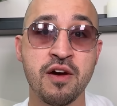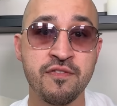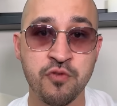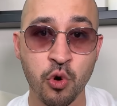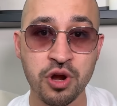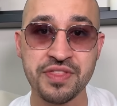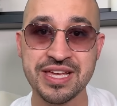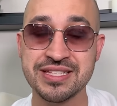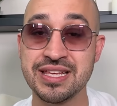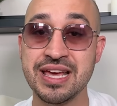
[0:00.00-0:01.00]
for
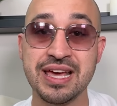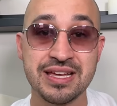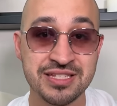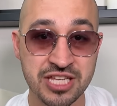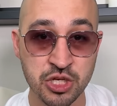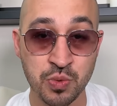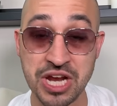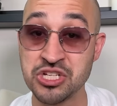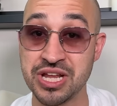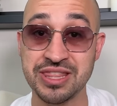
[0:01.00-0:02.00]
this
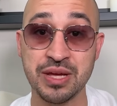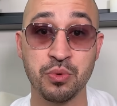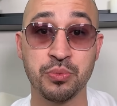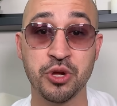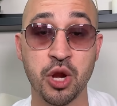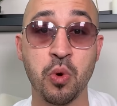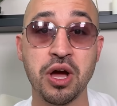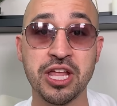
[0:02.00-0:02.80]
situation, I think what we're going to walk